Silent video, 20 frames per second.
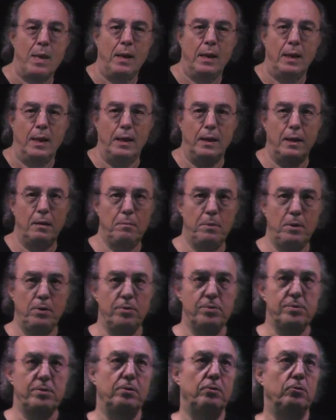And let me
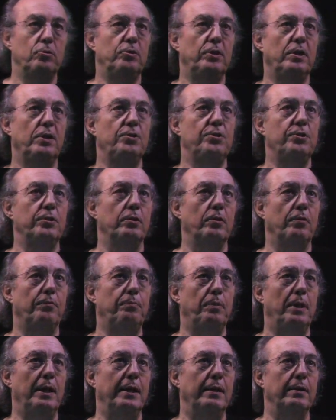use the notation of
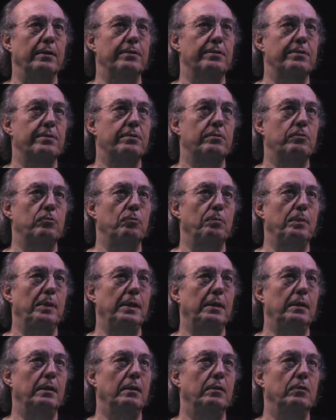brackets to
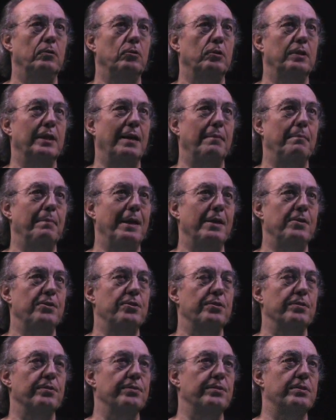mean the
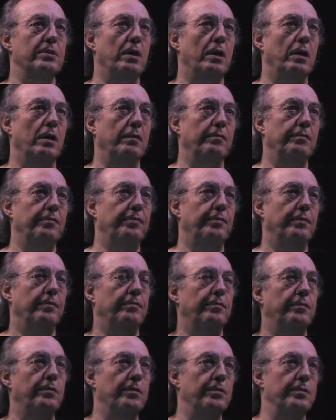dimensions of
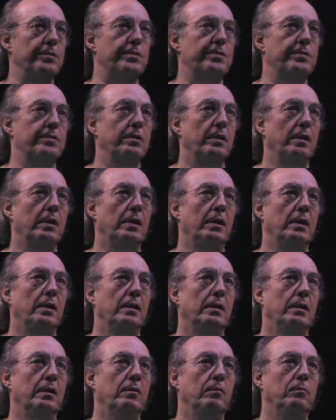force,
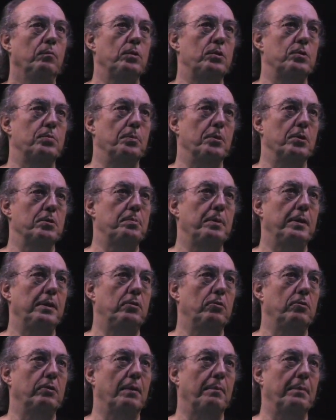which must be
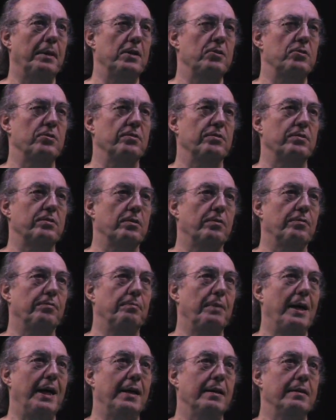the dimensions of
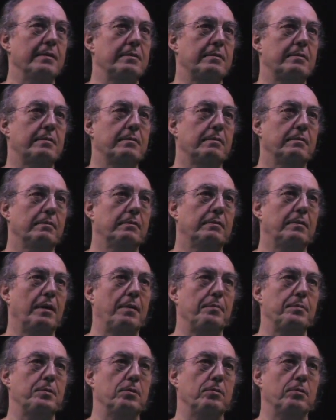mass
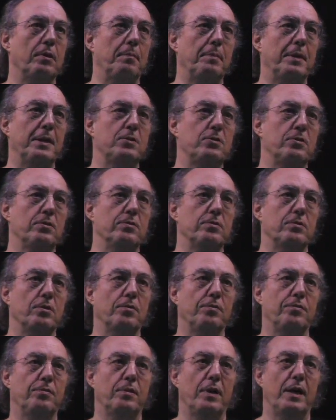times the dimensions
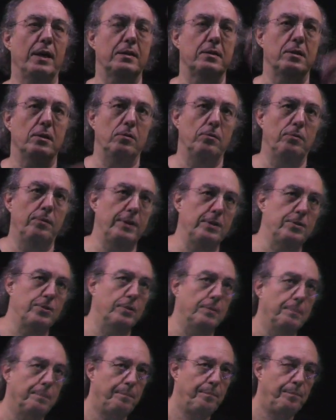of
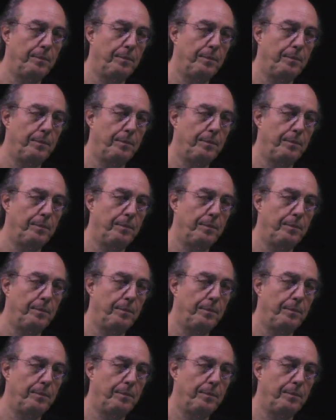acceleration.